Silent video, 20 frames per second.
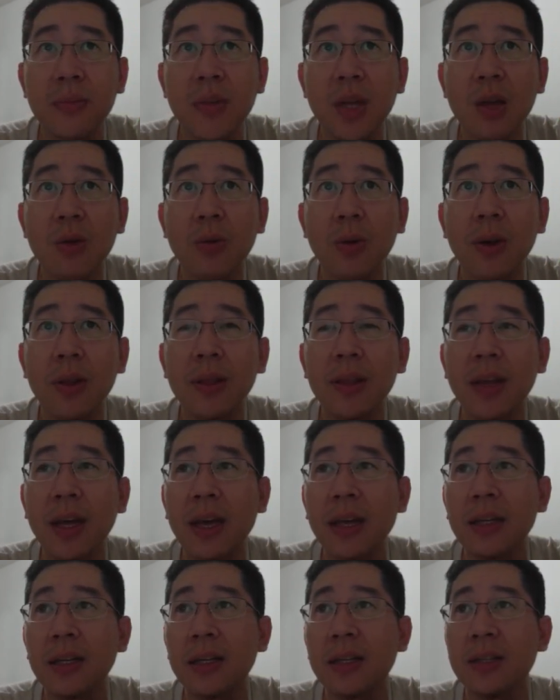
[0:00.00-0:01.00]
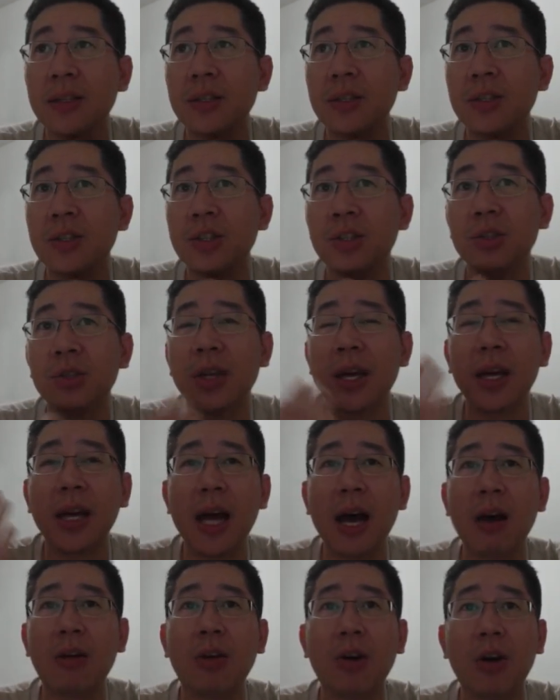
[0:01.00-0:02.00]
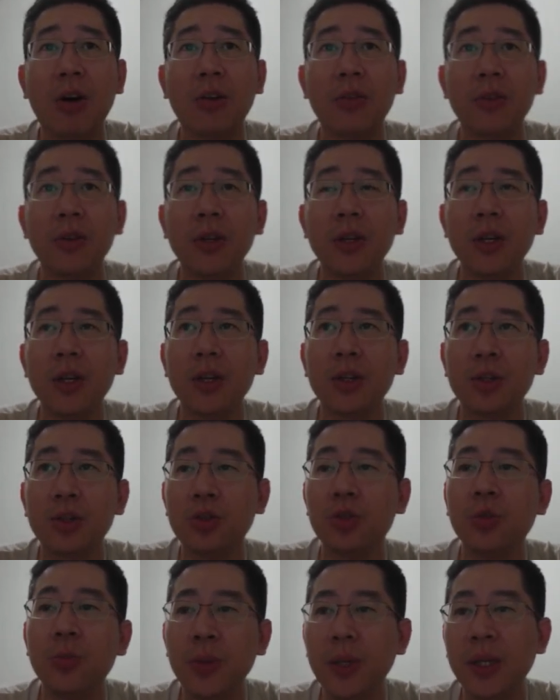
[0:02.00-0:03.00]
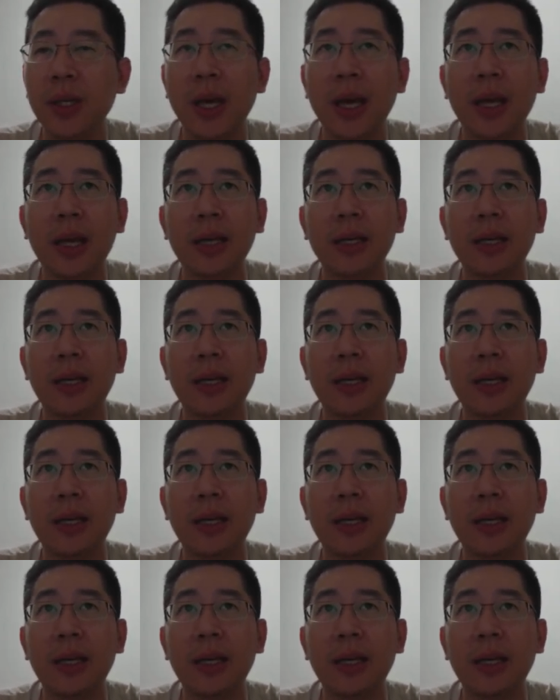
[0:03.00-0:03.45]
what then do you get out of 2B and